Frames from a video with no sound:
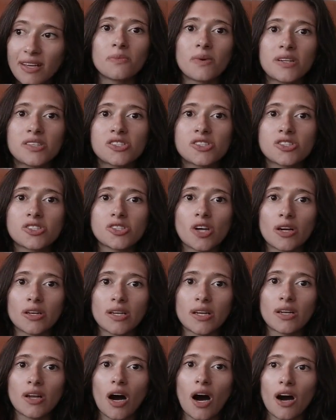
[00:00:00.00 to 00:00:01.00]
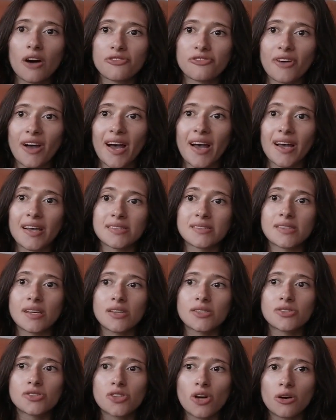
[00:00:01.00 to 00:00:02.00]
which started off as
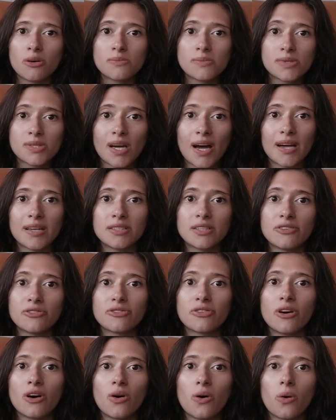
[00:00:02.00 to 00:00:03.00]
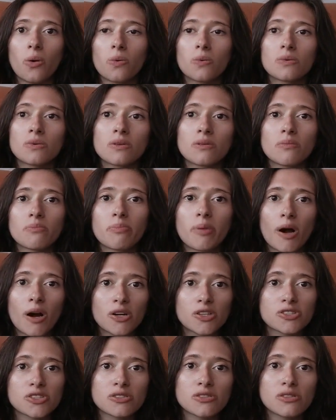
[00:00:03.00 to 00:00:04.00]
Som's kind of own
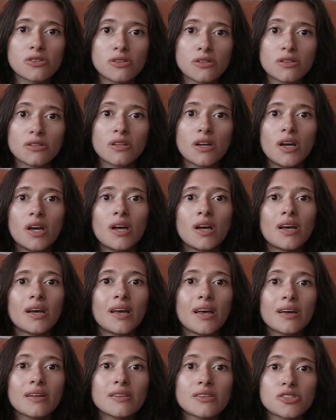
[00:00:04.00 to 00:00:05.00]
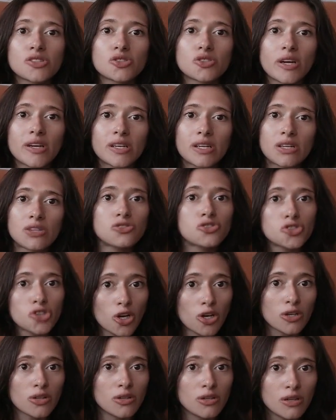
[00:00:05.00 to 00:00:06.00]
personal illustrated
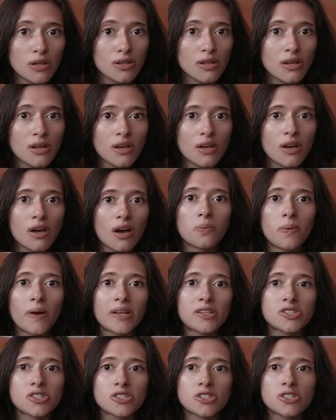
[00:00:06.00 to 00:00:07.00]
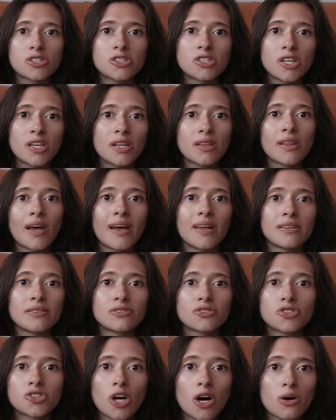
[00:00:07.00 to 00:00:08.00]
journal which she
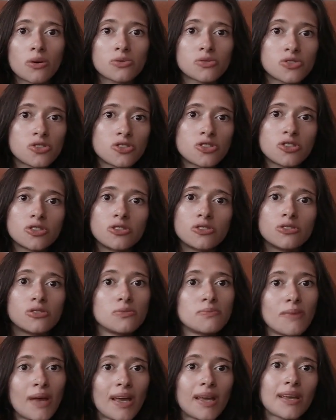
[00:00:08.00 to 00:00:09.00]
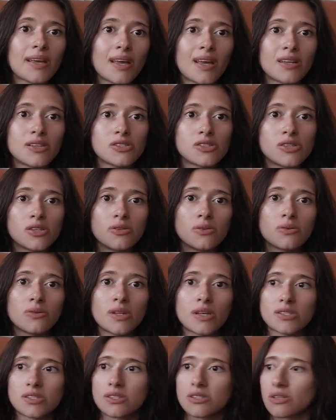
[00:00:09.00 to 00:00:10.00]
then chose to make into
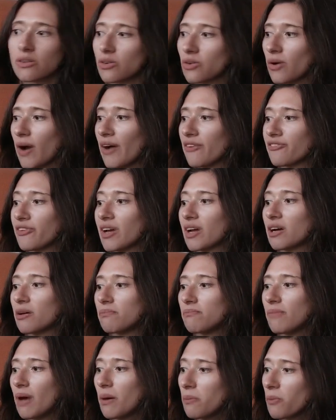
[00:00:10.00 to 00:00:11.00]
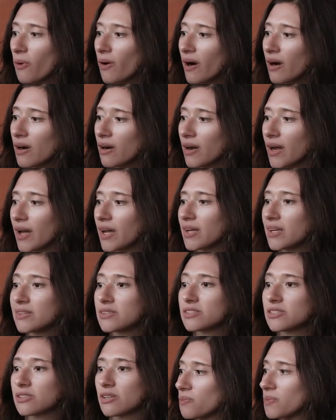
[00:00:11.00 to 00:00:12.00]
this graphic memoir
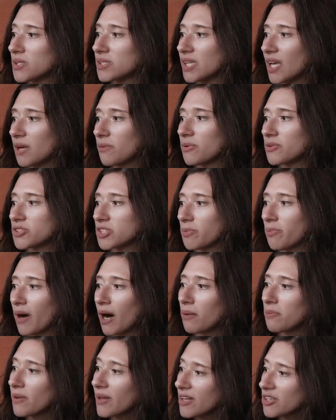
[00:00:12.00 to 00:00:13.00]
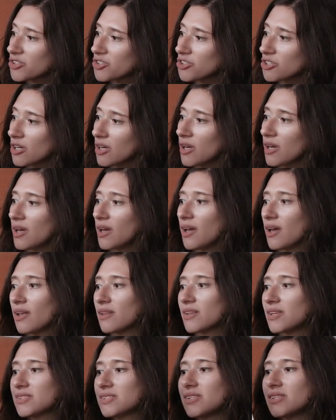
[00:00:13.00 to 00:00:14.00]
and was able to publish.
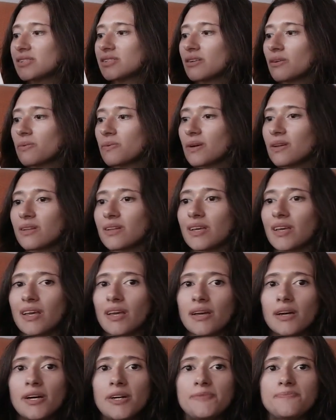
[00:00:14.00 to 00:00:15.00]
This is a really,